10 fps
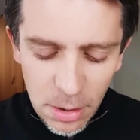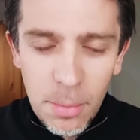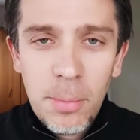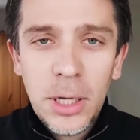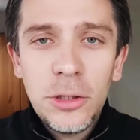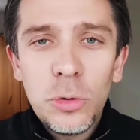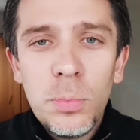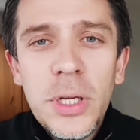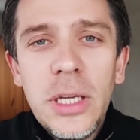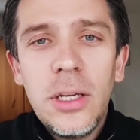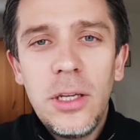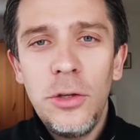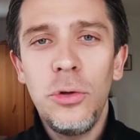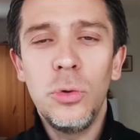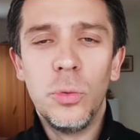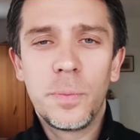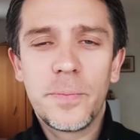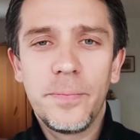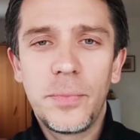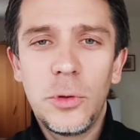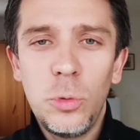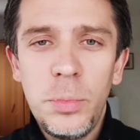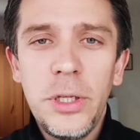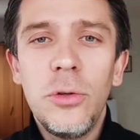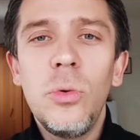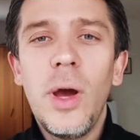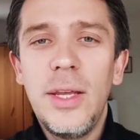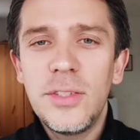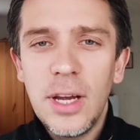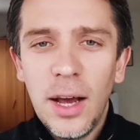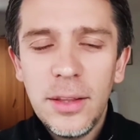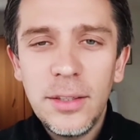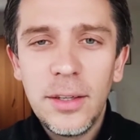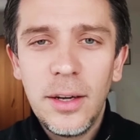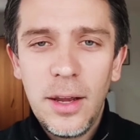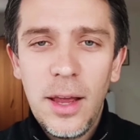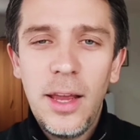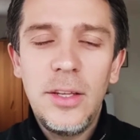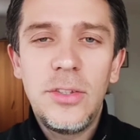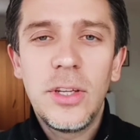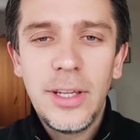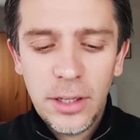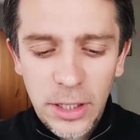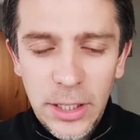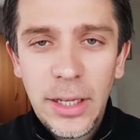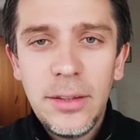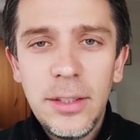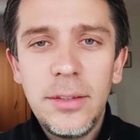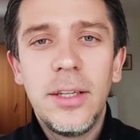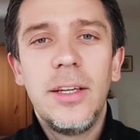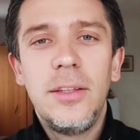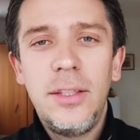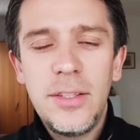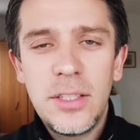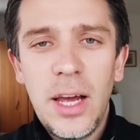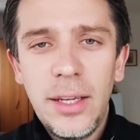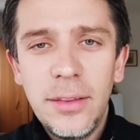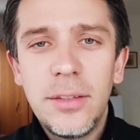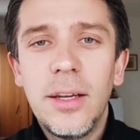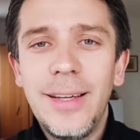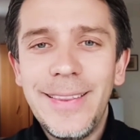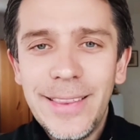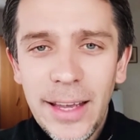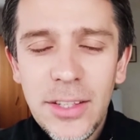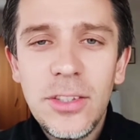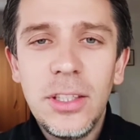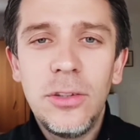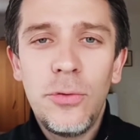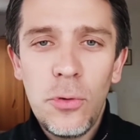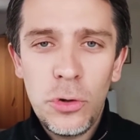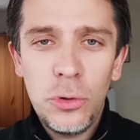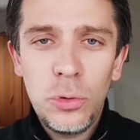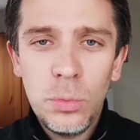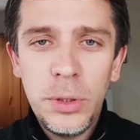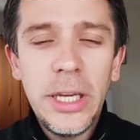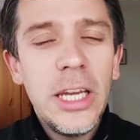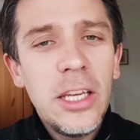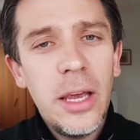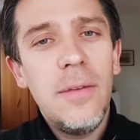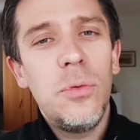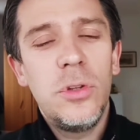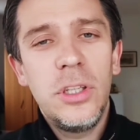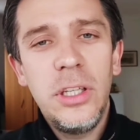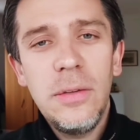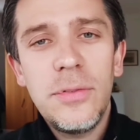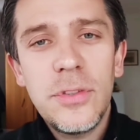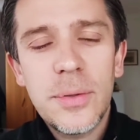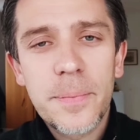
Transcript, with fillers: but to be you. To be you as God has created, designed, and destined for you to be. He gave you the gifts